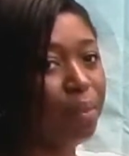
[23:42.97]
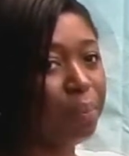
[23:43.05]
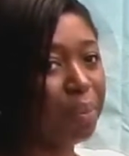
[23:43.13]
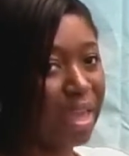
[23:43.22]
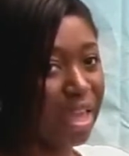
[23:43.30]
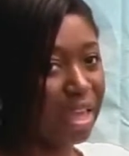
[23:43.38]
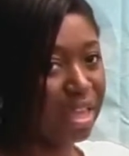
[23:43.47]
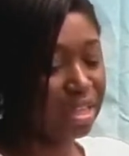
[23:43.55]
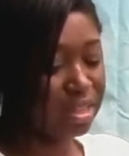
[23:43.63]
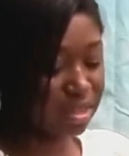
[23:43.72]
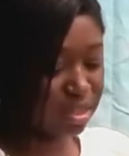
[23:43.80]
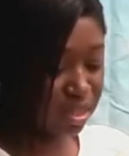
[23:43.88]

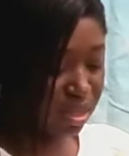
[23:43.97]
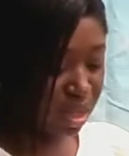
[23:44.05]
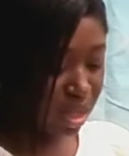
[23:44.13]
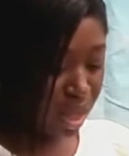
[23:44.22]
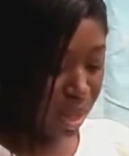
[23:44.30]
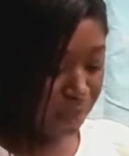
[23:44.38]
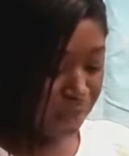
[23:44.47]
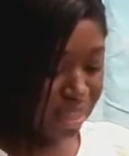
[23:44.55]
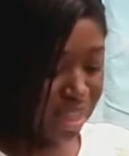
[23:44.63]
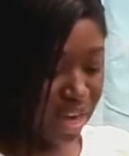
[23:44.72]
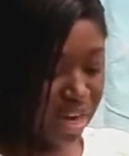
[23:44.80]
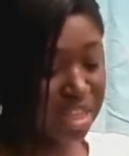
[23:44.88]
pains, but
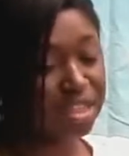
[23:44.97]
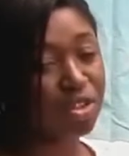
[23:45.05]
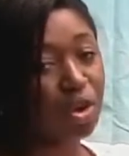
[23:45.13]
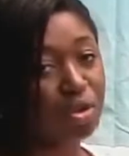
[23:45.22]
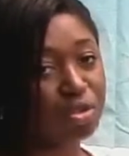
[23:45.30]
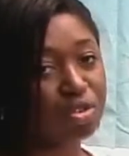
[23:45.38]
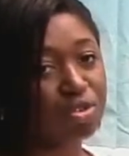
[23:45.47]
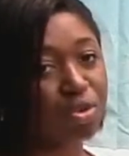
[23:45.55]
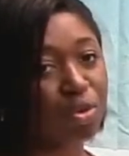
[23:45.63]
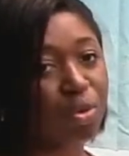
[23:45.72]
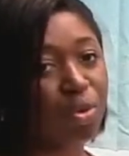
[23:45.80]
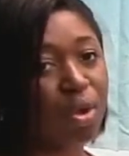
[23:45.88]
then it's
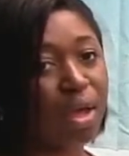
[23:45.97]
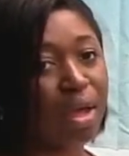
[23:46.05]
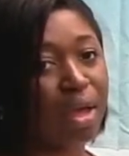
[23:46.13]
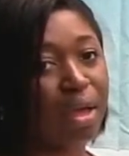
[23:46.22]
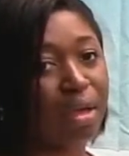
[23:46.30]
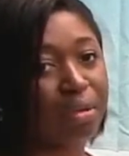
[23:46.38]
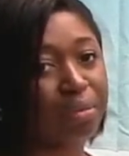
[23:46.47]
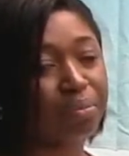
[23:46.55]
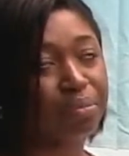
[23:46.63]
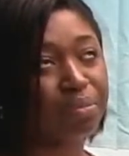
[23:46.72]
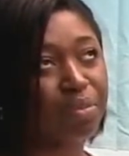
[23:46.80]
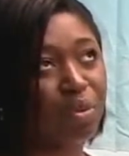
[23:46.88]
also
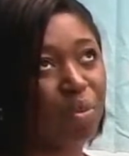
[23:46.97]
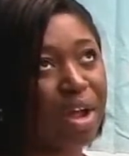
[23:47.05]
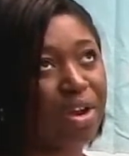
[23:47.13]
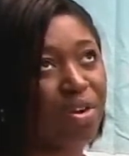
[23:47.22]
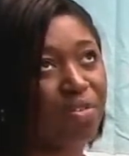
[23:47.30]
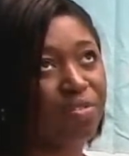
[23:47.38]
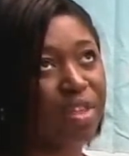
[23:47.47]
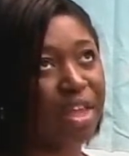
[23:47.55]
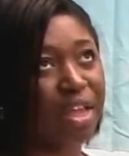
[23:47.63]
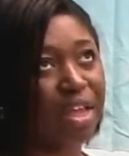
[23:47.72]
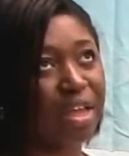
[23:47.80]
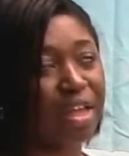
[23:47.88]
one of
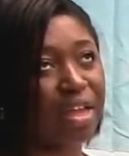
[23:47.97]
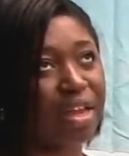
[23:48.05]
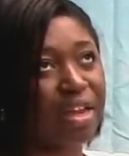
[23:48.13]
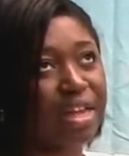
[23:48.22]
the